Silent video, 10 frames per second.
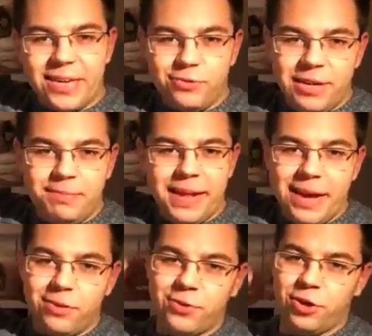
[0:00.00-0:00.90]
really play out
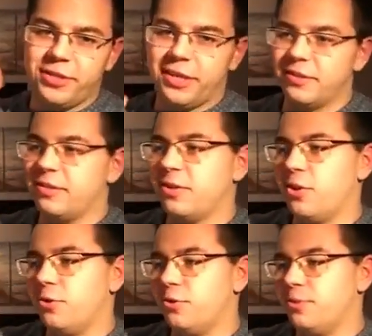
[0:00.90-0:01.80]
of context.
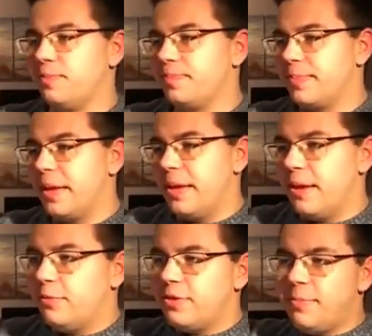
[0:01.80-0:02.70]
So,
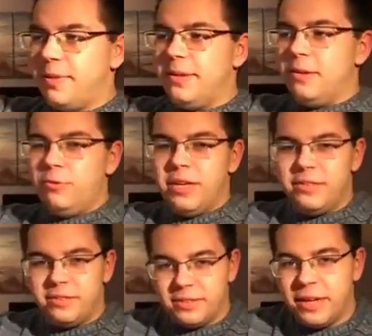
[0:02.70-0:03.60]
for example, when
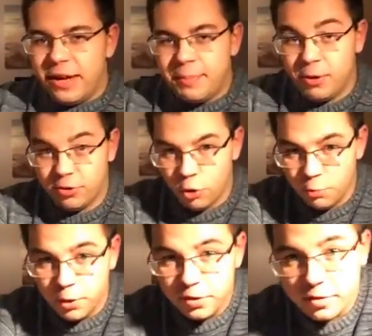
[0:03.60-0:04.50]
it's about
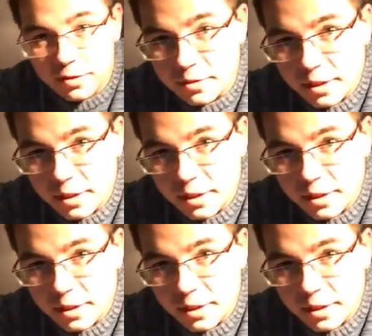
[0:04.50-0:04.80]
Opus,